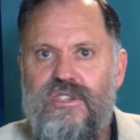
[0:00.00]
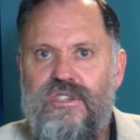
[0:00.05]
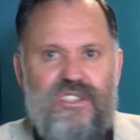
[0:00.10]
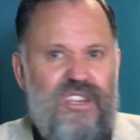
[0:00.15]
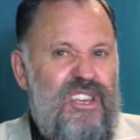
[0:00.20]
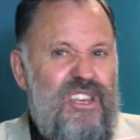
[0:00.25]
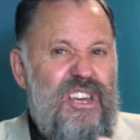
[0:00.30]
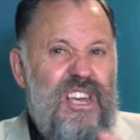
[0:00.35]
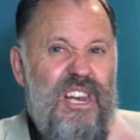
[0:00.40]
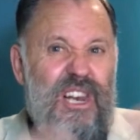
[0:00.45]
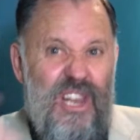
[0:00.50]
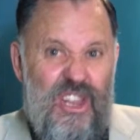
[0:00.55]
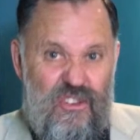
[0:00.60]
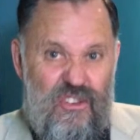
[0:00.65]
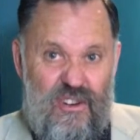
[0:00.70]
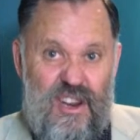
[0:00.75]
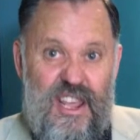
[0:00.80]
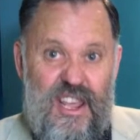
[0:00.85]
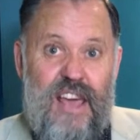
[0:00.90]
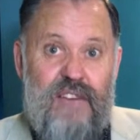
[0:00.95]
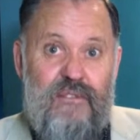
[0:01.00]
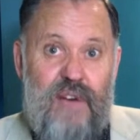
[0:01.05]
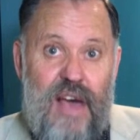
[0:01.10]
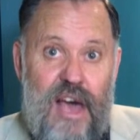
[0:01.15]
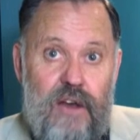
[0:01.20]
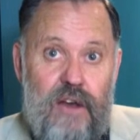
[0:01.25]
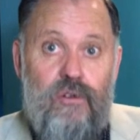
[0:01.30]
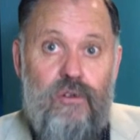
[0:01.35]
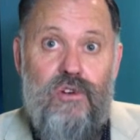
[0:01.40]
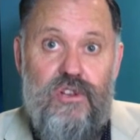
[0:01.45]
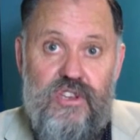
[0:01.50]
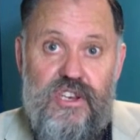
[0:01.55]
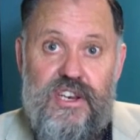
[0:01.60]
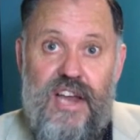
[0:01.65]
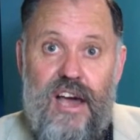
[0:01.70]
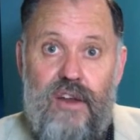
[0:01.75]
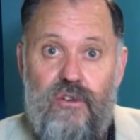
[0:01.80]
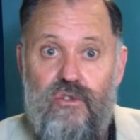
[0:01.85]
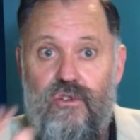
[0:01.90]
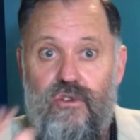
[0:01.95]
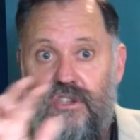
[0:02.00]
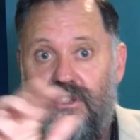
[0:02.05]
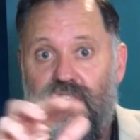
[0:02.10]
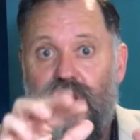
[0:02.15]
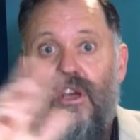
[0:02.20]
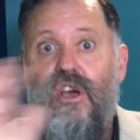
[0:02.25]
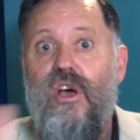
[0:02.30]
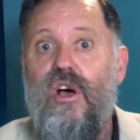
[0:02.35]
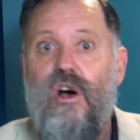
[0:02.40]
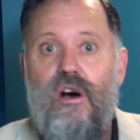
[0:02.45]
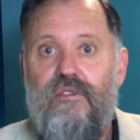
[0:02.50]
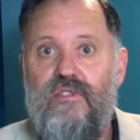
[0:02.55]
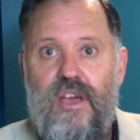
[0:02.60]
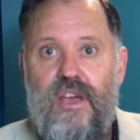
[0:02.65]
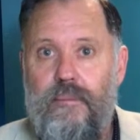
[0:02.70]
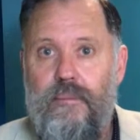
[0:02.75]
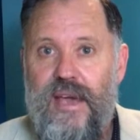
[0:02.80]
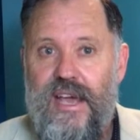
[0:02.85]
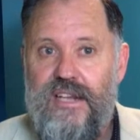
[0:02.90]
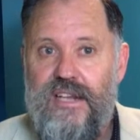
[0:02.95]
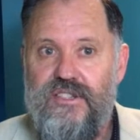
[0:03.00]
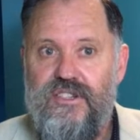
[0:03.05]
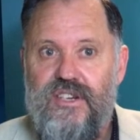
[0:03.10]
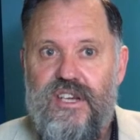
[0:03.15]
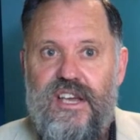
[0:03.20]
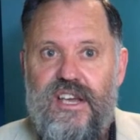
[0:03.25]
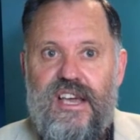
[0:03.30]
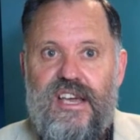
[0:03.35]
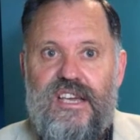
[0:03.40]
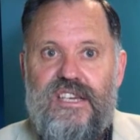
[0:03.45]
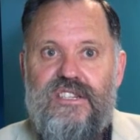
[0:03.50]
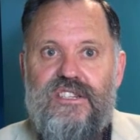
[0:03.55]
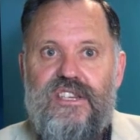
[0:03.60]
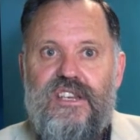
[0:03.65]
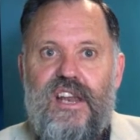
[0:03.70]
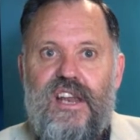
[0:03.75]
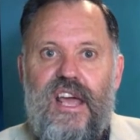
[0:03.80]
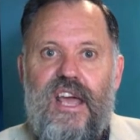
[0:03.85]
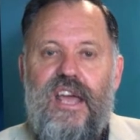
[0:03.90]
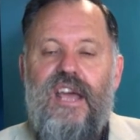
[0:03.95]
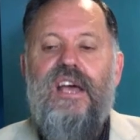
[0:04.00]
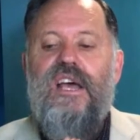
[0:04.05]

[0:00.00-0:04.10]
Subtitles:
So you could literally have hundreds and hundreds of commands and keys in there.